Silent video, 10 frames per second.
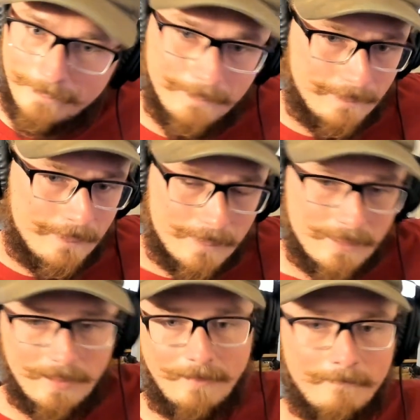Cost more
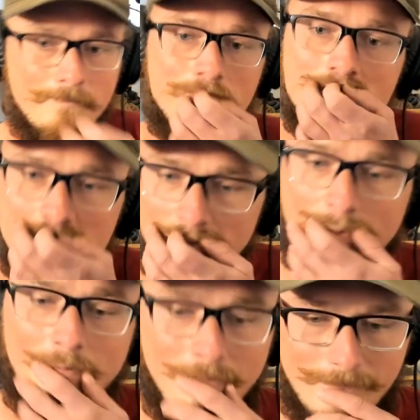than your chain
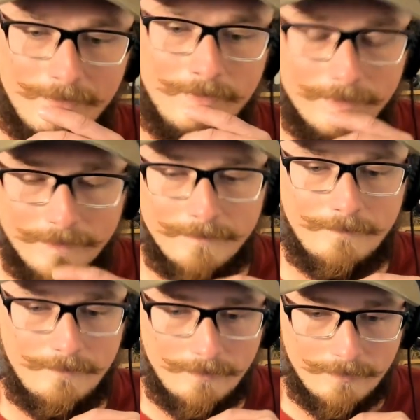and businesses and property.